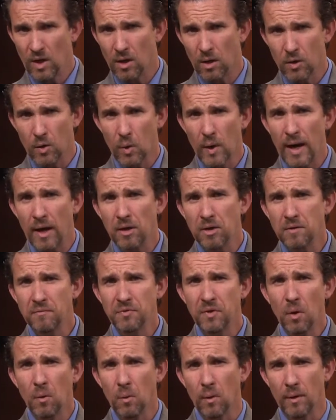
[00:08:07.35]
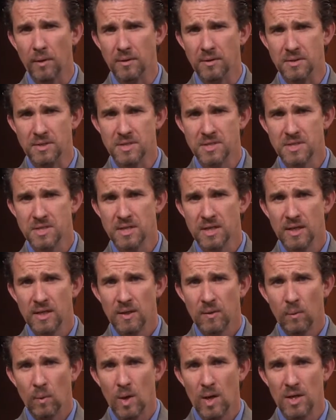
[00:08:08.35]
a crown of thorns
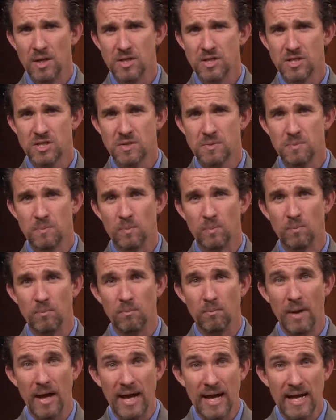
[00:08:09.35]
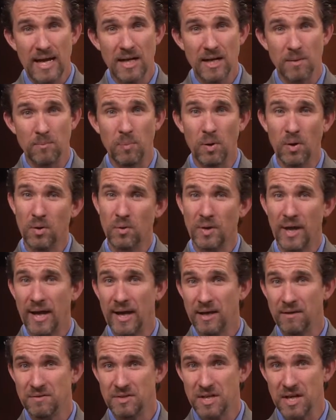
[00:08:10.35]
was made and put on the
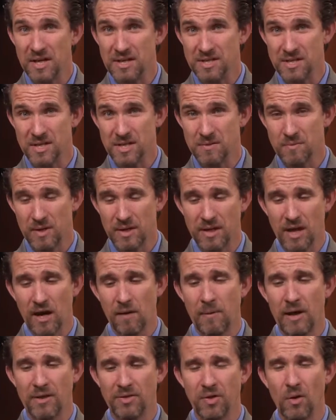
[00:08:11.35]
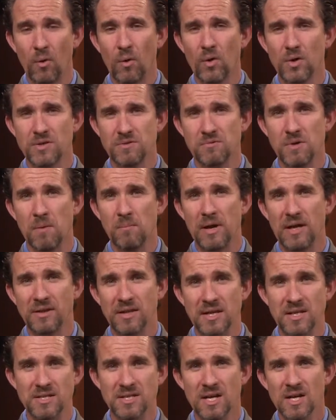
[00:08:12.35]
head of Jesus. When you think about thorns, we're talking about
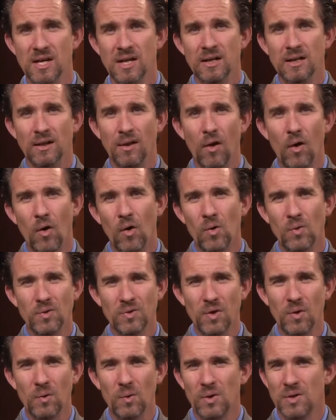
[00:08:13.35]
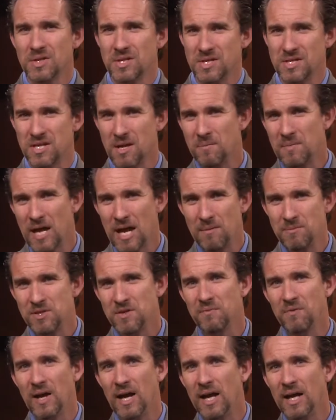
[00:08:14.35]
these long thorns that sometimes
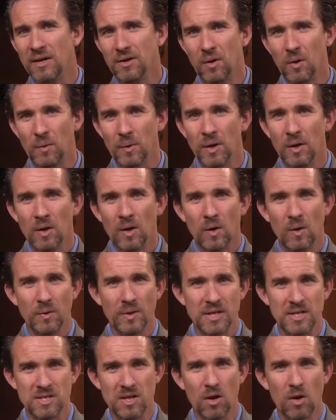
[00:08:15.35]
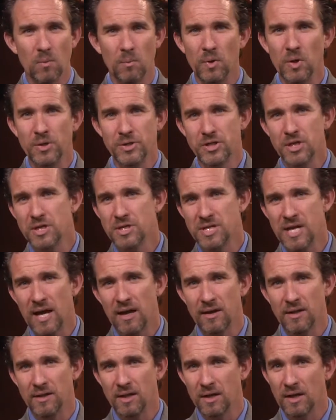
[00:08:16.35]
you find on, on these long bushes
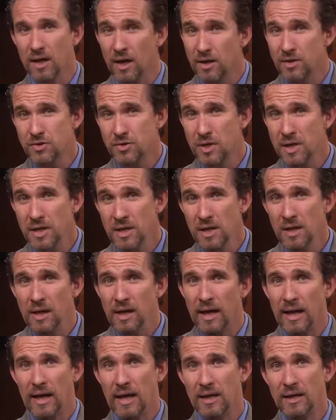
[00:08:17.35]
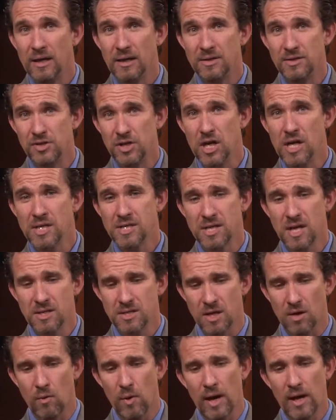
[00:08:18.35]
out in the country. And uh,
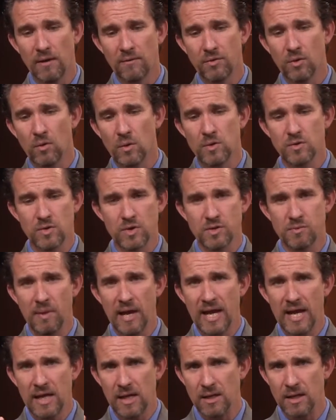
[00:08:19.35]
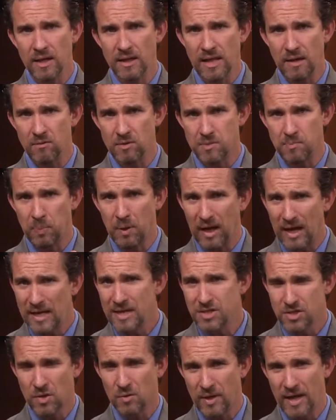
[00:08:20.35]
Jesus, a crown of thorns was made, and then that was
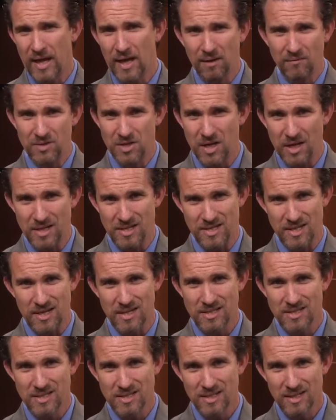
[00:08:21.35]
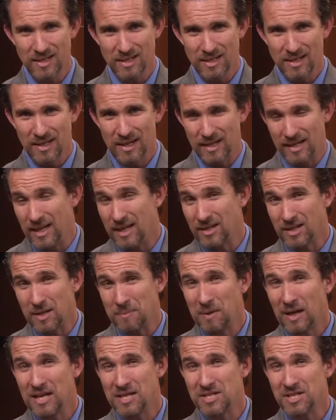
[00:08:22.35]
placed on the head of Jesus. I doubt
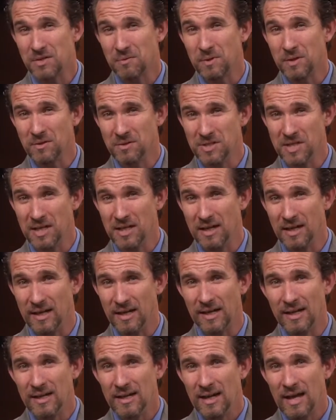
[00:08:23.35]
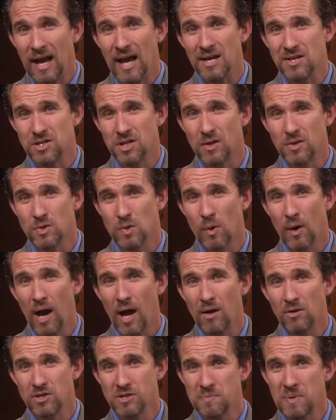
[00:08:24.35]
they placed it real gently as those
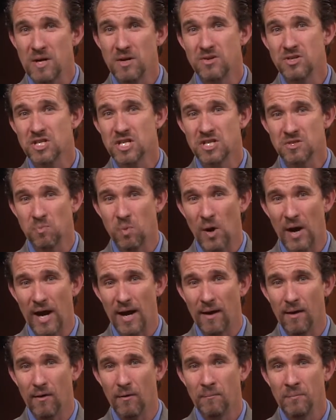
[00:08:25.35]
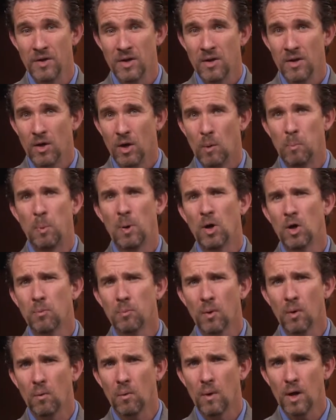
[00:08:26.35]
crowns pierced his brow a
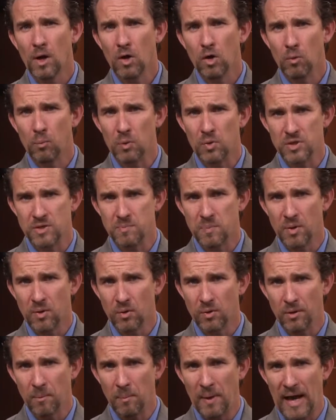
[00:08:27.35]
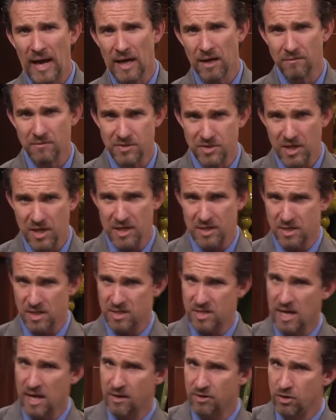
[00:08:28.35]
purple robe was put on the back of
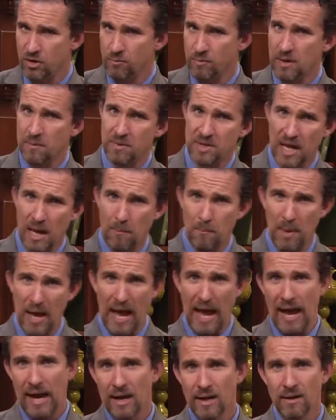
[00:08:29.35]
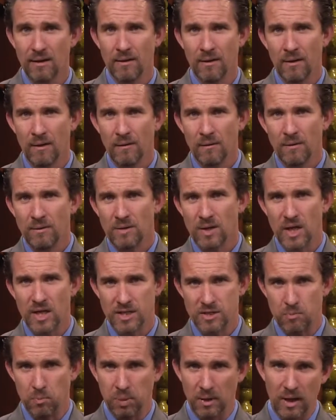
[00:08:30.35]
Jesus. Now, you remember that back that
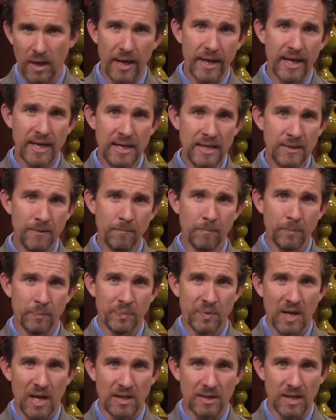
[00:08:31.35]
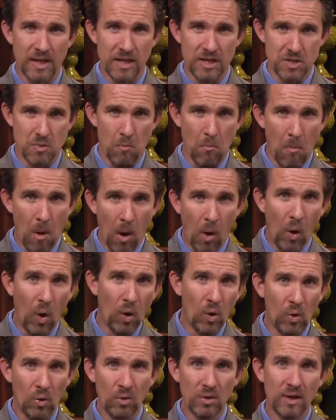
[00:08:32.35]
is bloody and that is
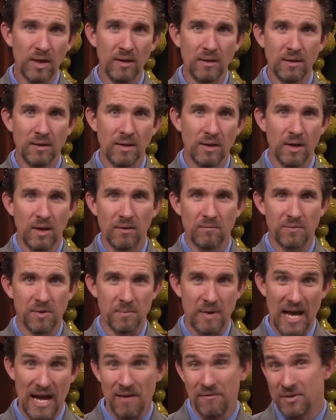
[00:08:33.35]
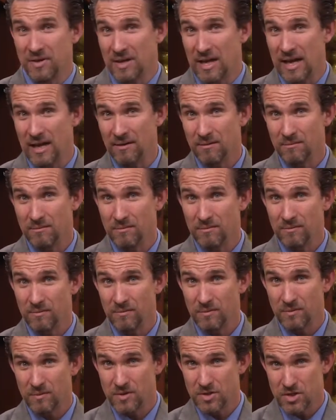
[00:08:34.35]
mauled from having that
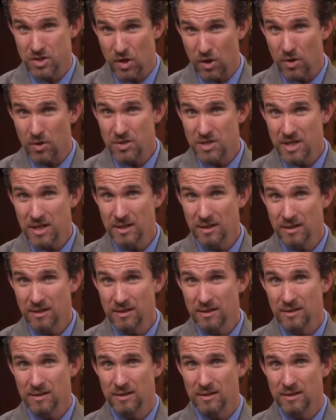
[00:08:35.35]
scourging?